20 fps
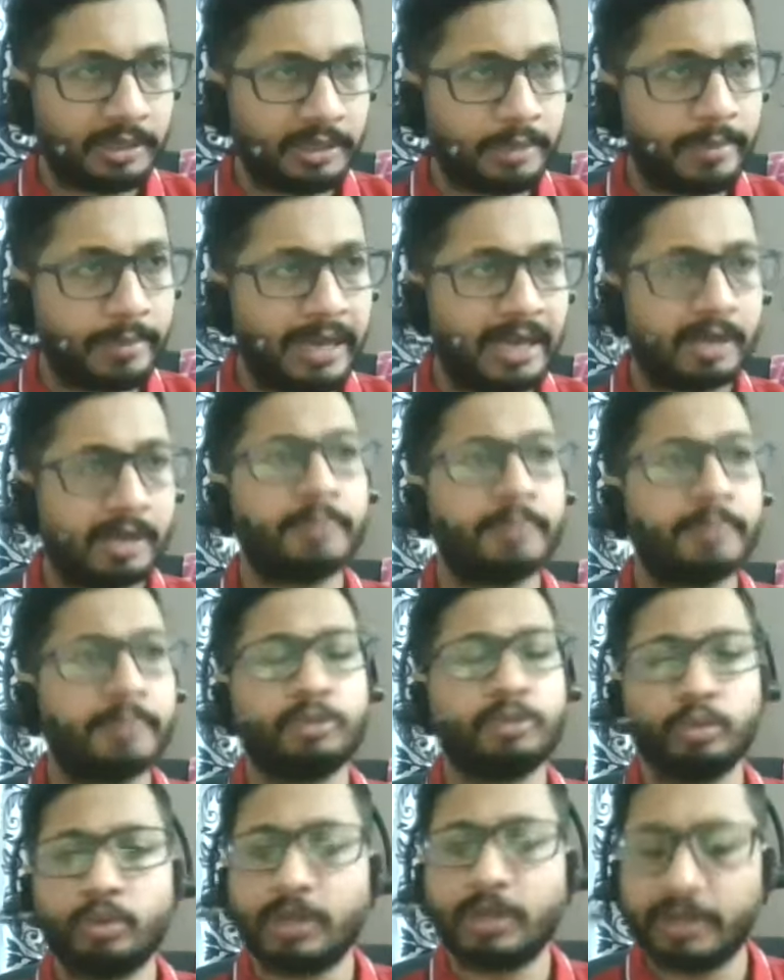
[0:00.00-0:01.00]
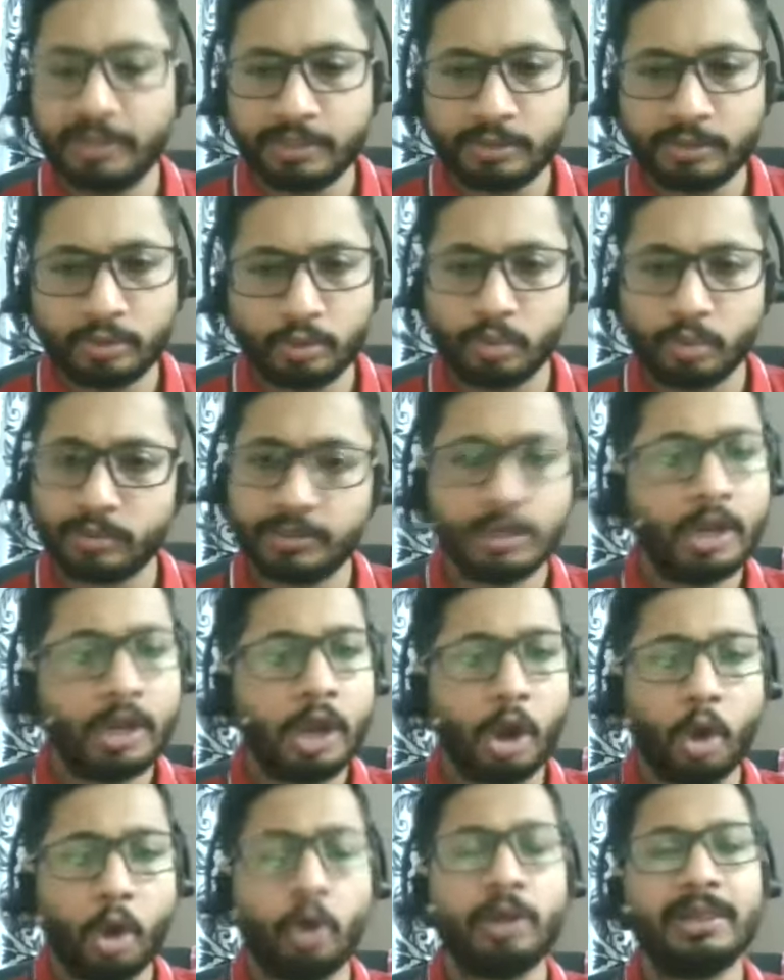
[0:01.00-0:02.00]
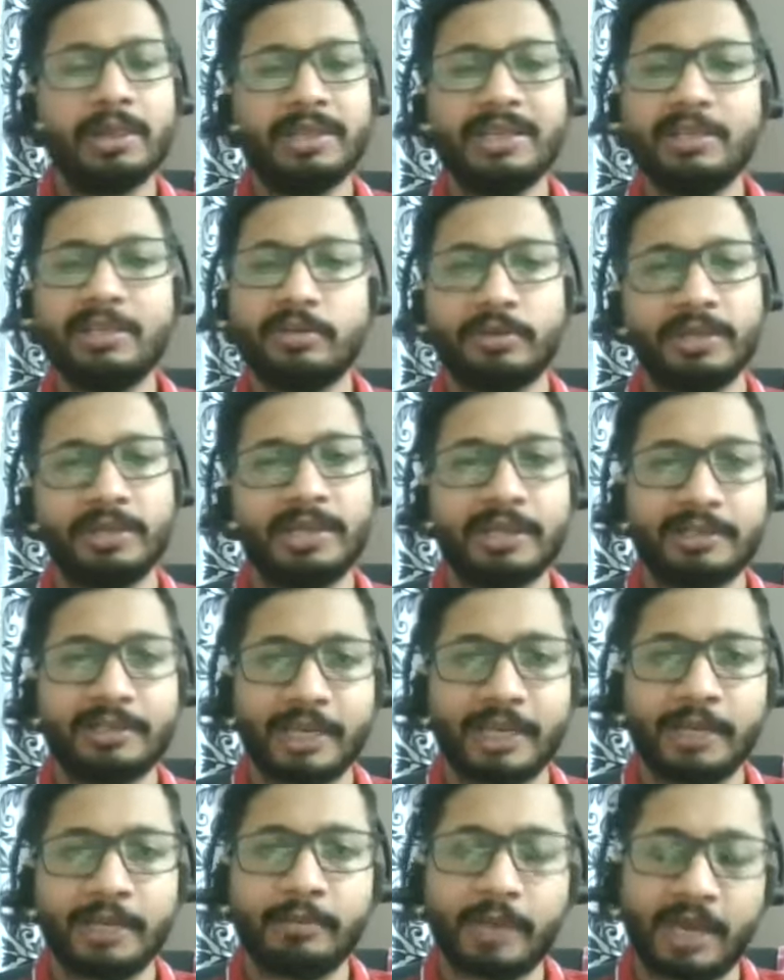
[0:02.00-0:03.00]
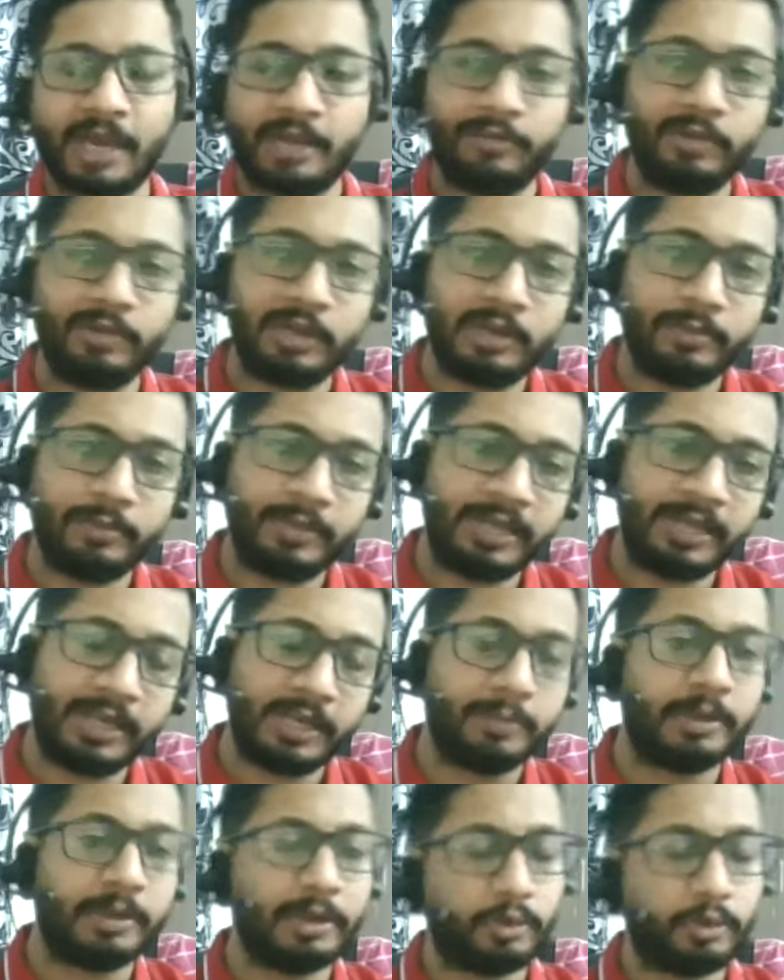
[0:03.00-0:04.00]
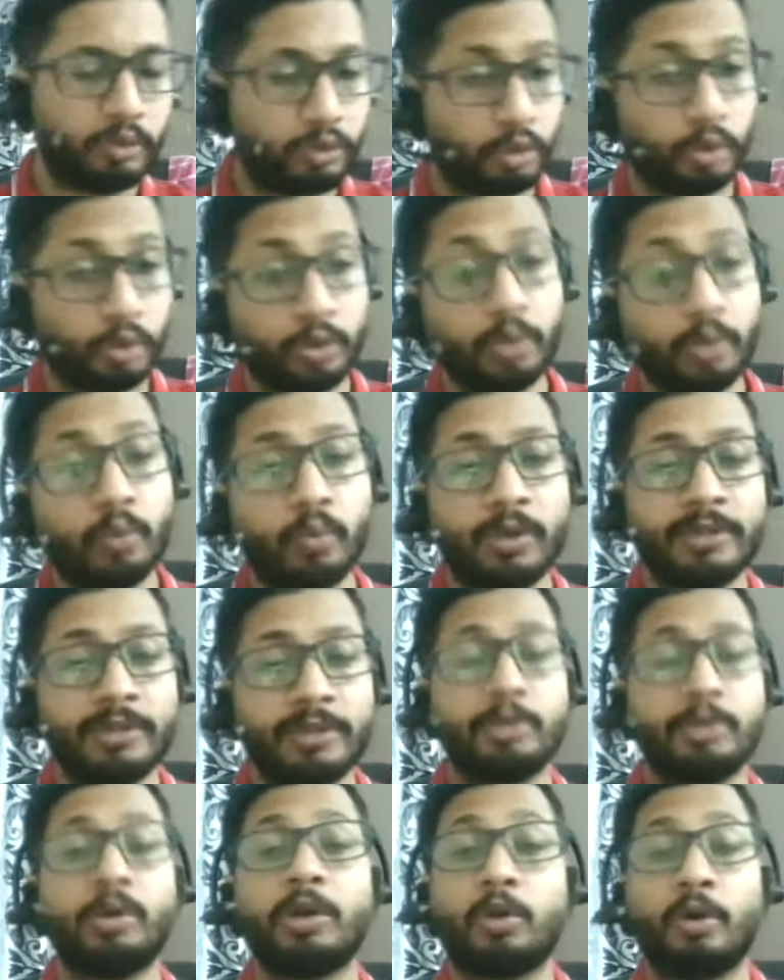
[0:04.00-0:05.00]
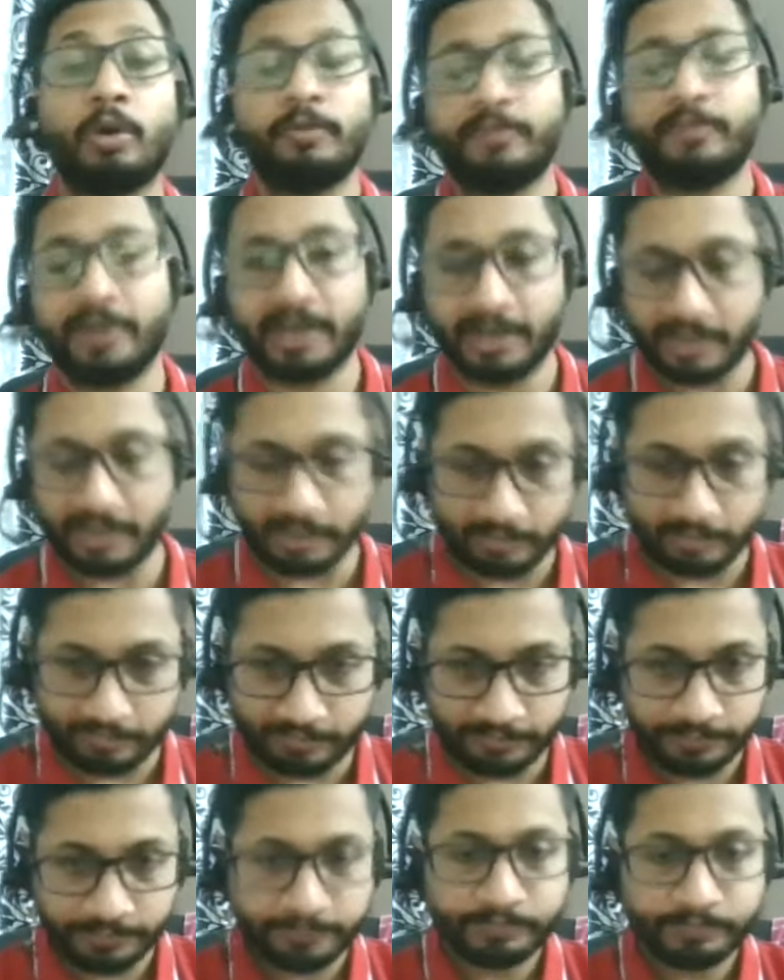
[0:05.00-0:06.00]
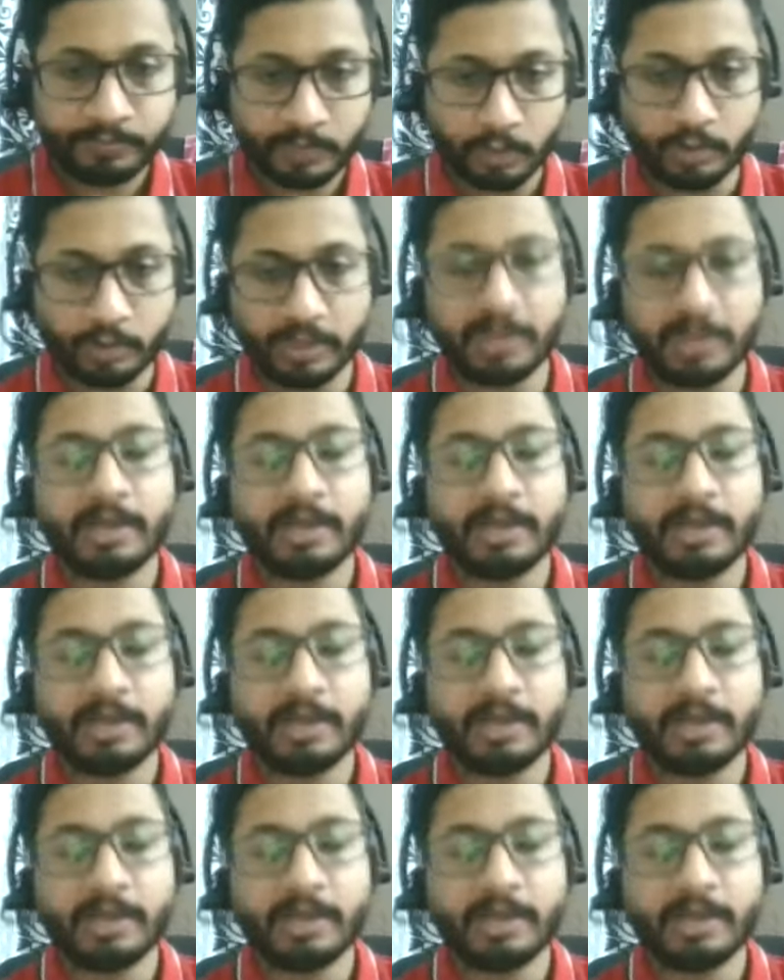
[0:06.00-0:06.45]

backups, do the restores. All these real time I will be able to show you once you are confident enough. Okay.